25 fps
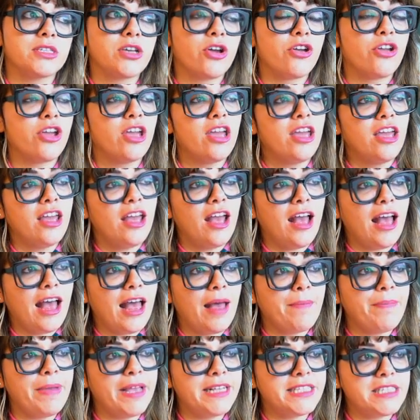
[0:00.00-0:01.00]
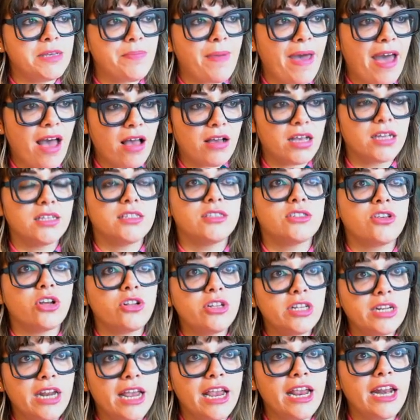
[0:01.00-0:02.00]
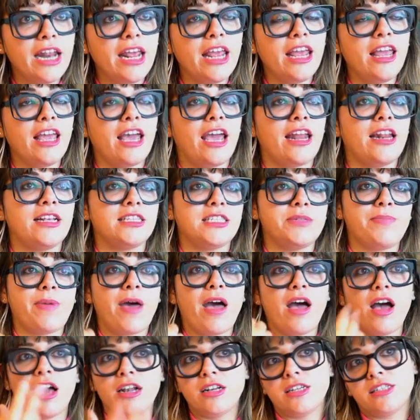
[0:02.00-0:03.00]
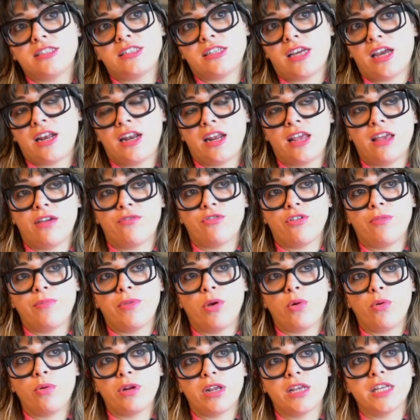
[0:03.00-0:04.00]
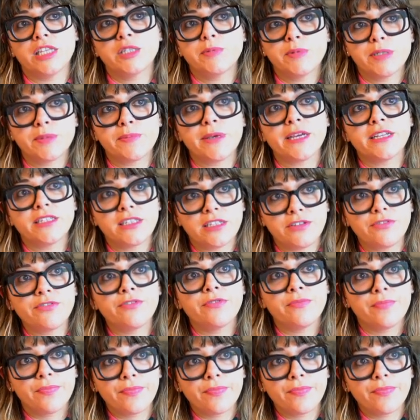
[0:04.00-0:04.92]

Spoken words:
So it's about consolidating, and it's about understanding it from the audience perspective.